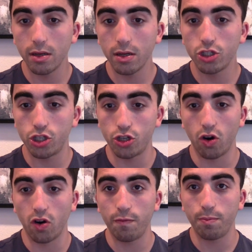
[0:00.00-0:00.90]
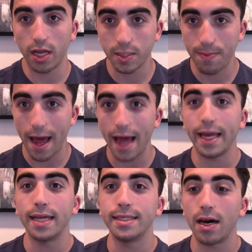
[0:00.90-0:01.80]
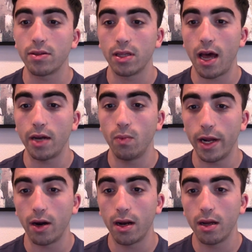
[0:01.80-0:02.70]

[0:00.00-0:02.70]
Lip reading: serve plus backhand down the line winner.